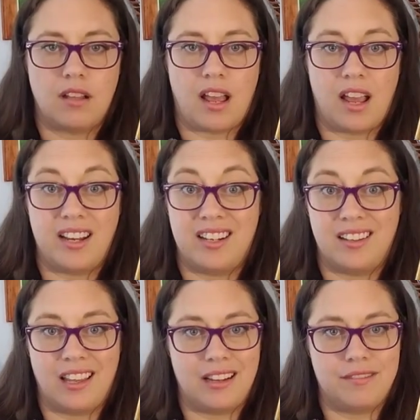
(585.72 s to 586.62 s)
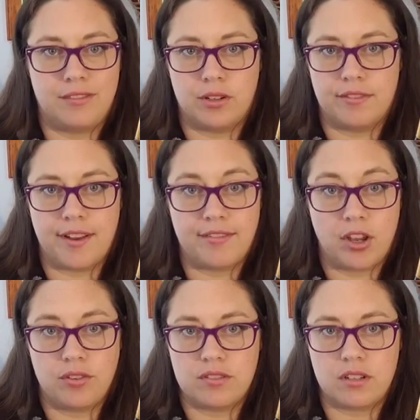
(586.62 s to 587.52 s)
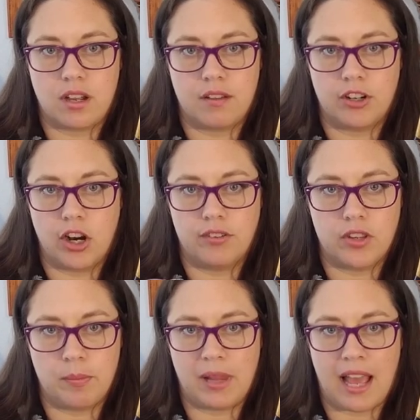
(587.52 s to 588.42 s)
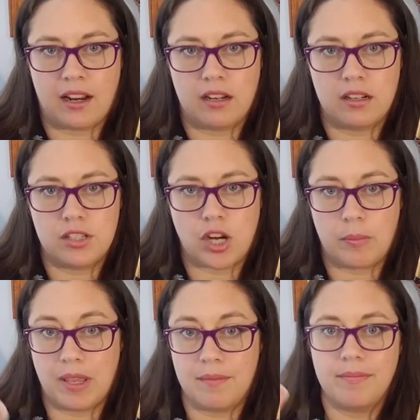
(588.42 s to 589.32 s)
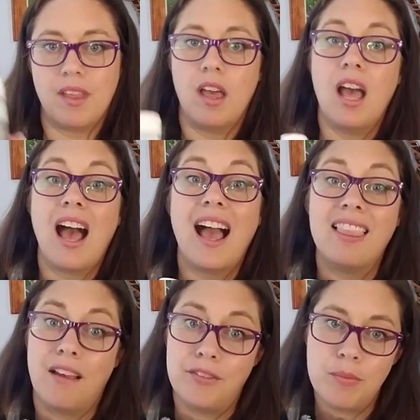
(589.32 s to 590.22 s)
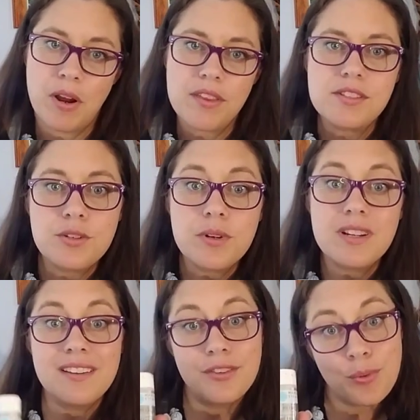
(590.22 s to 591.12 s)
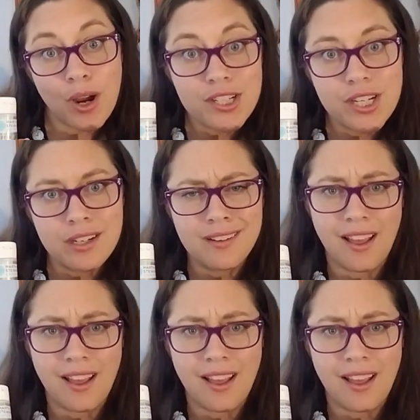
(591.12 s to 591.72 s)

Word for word: I needed like four or five coats to cover over the black Sharpie. I love you, Martha Stewart, if you're watching.